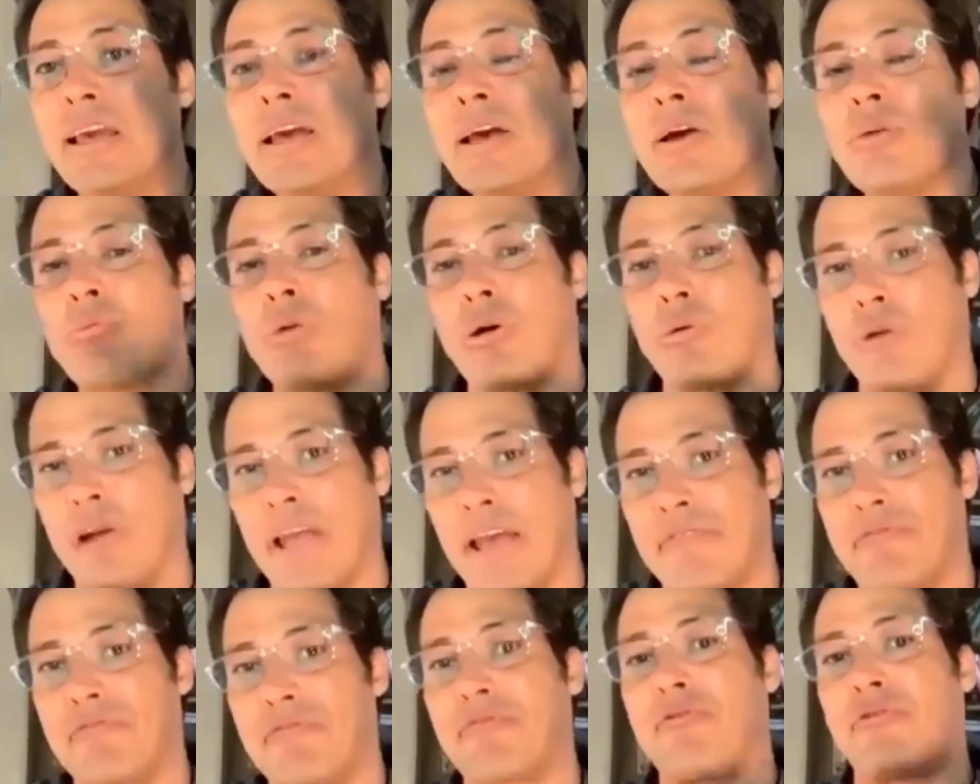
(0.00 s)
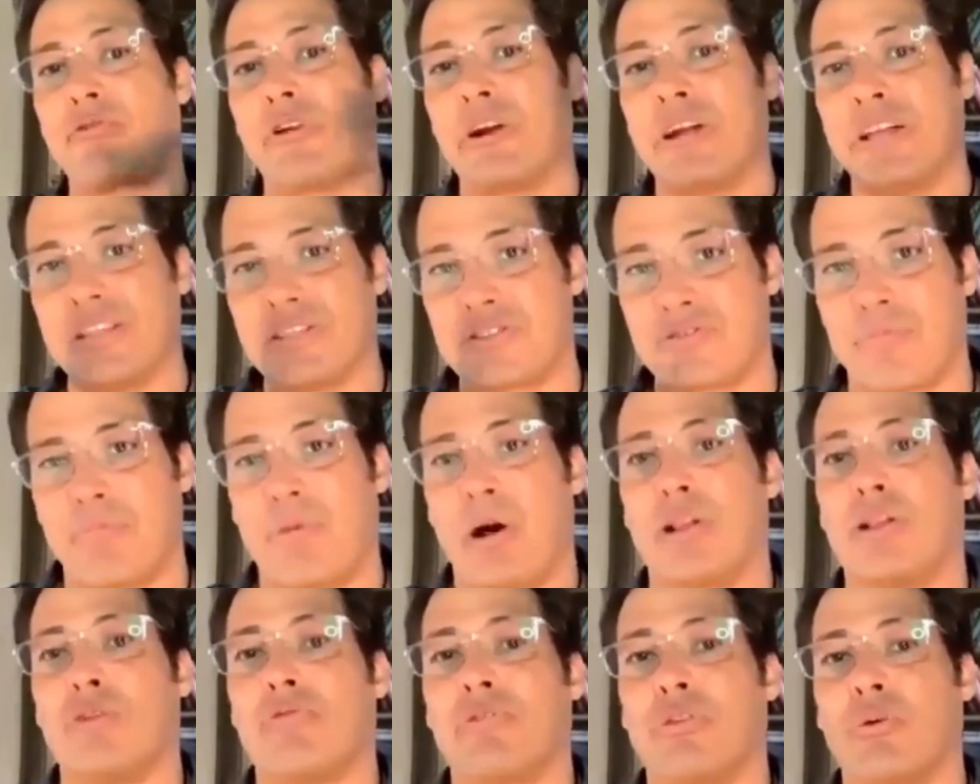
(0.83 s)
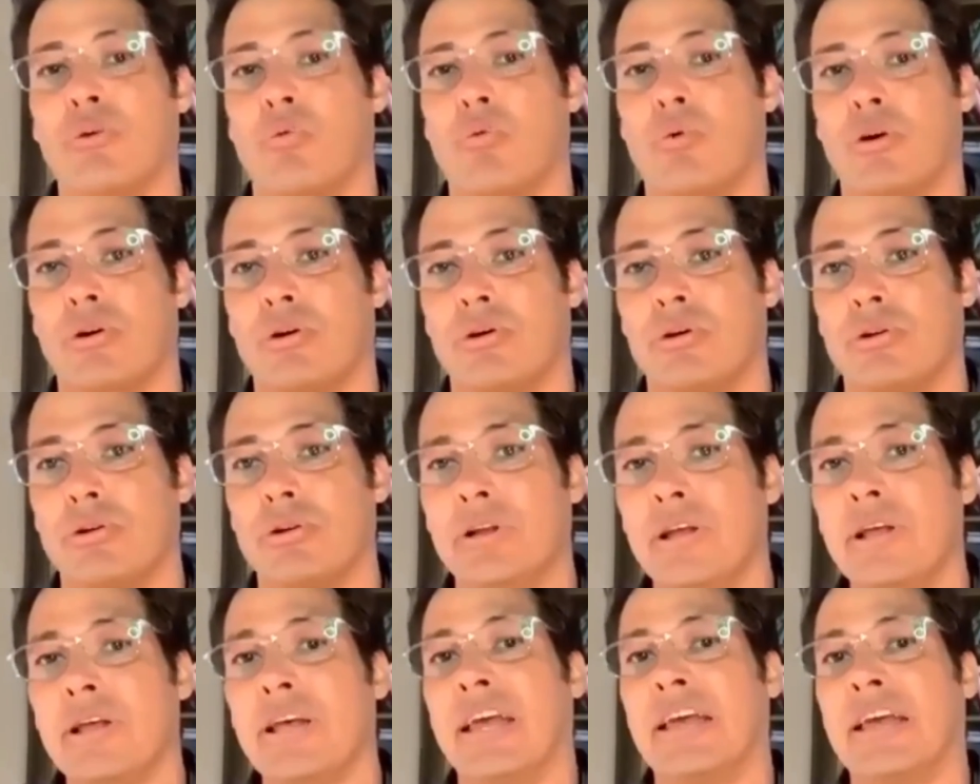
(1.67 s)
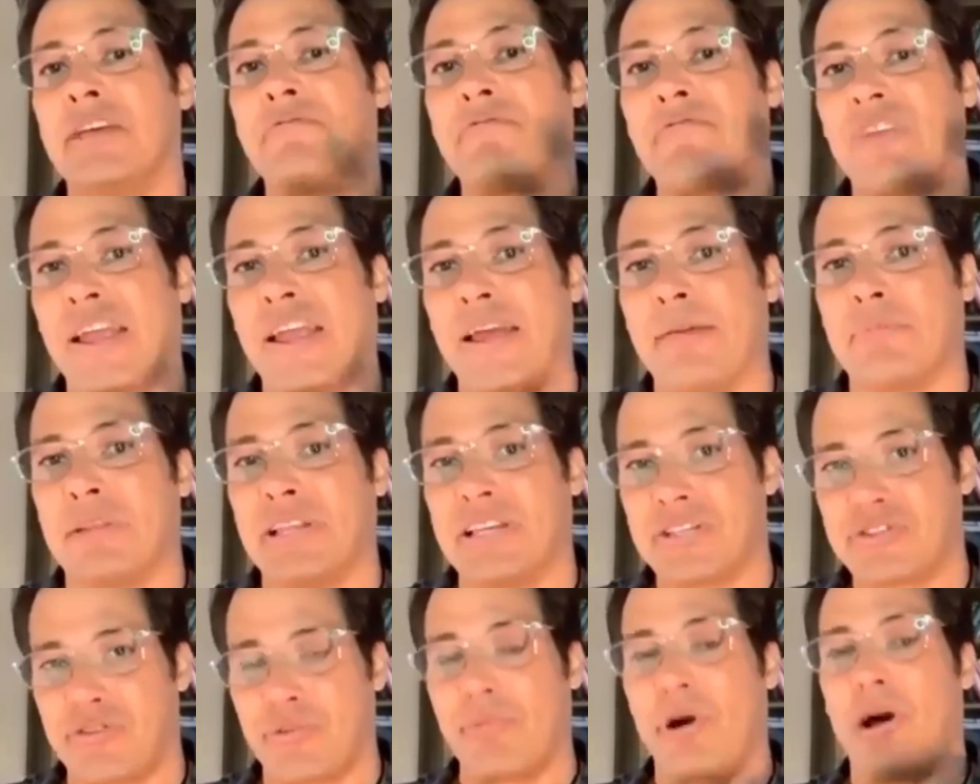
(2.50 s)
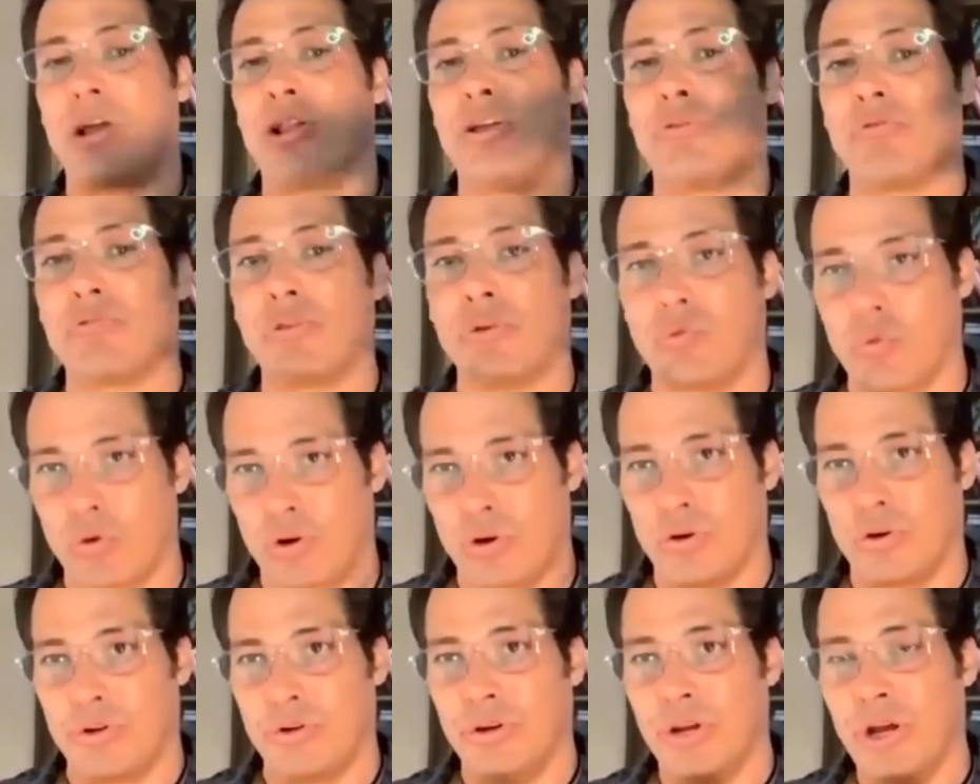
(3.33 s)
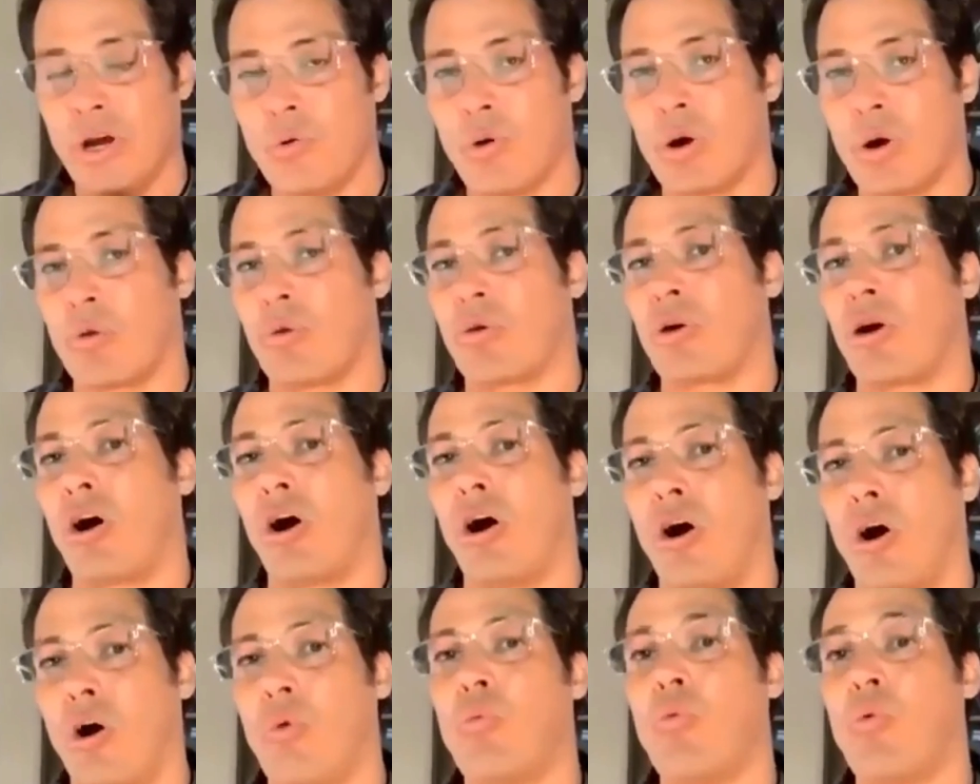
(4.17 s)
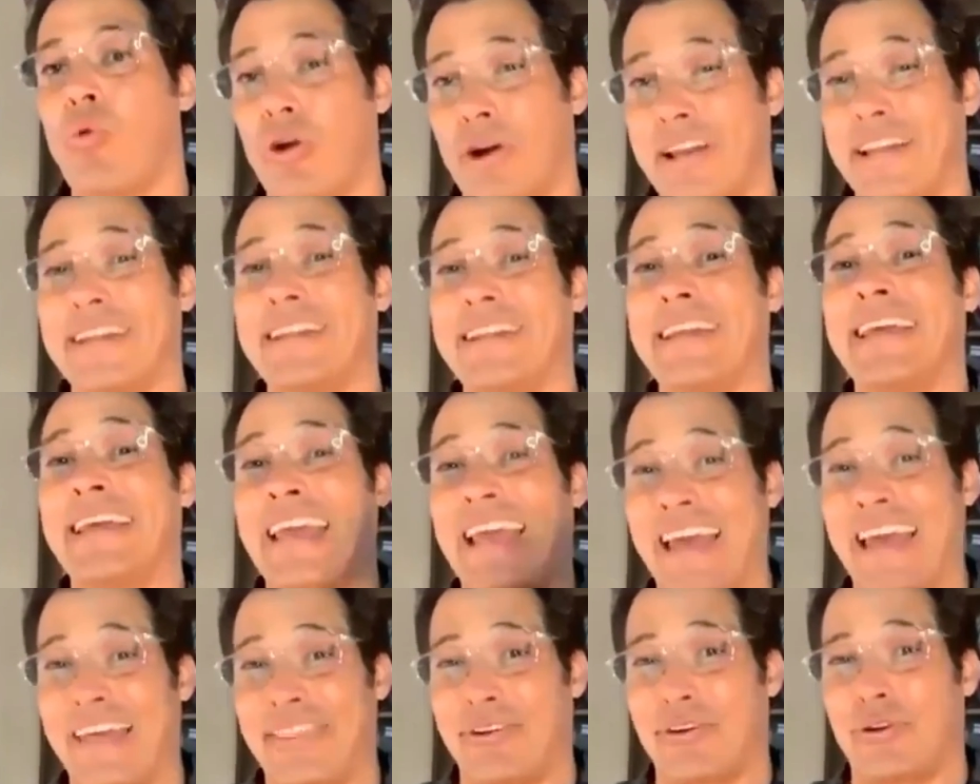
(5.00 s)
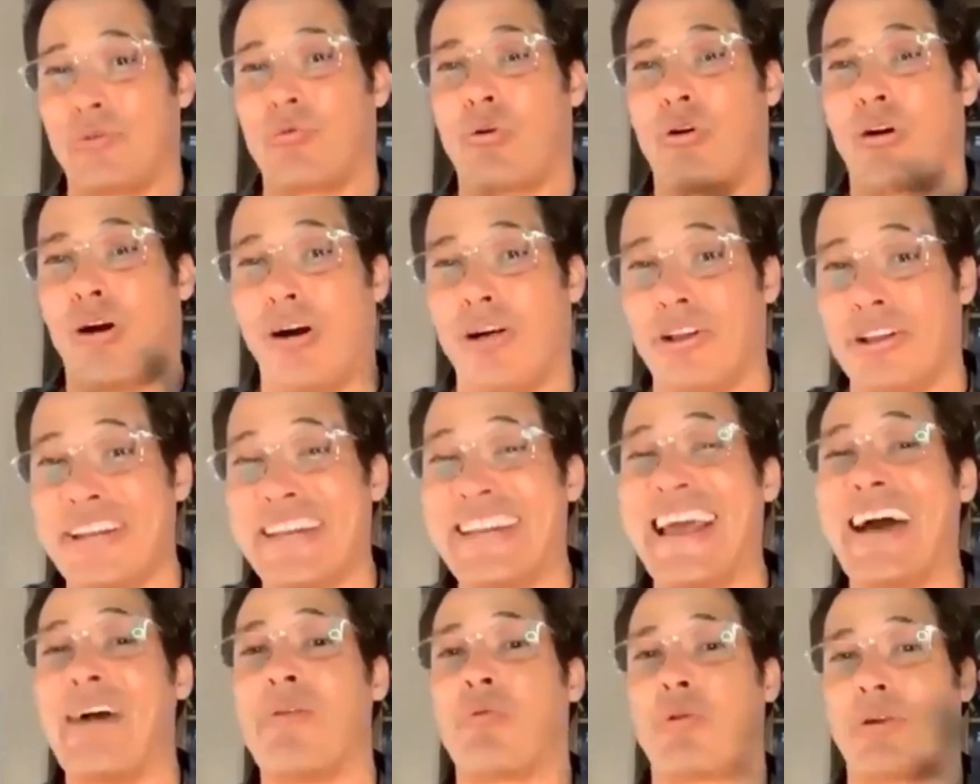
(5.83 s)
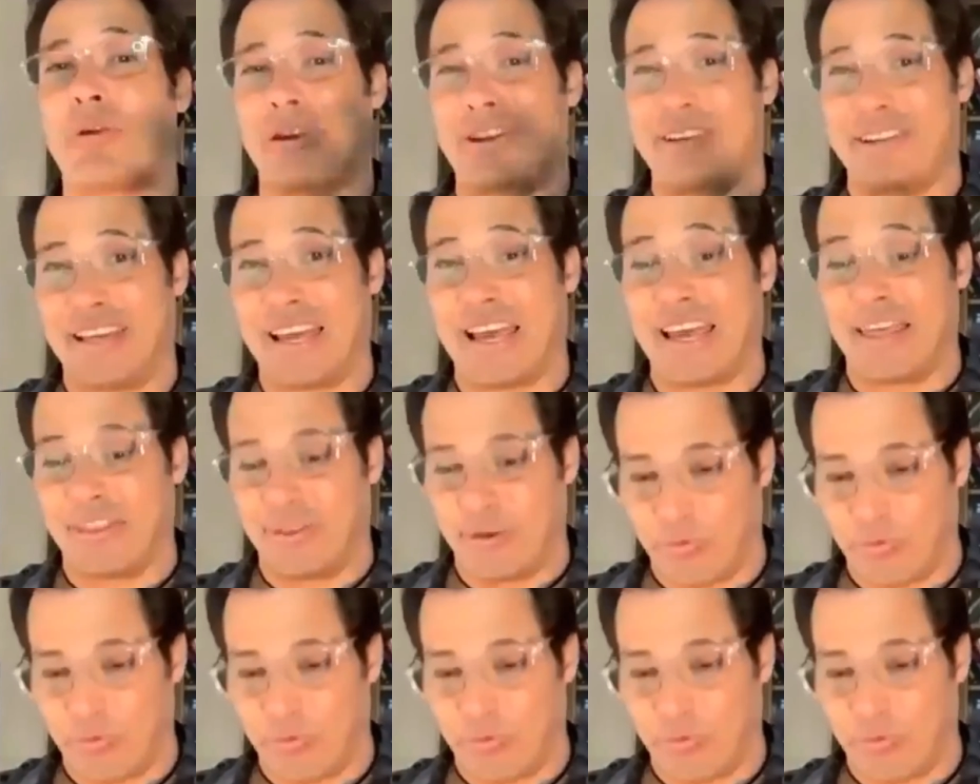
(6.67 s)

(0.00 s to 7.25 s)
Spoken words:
where we have friends from all over the world and families from all over the world where we're all working together. We're all networked together.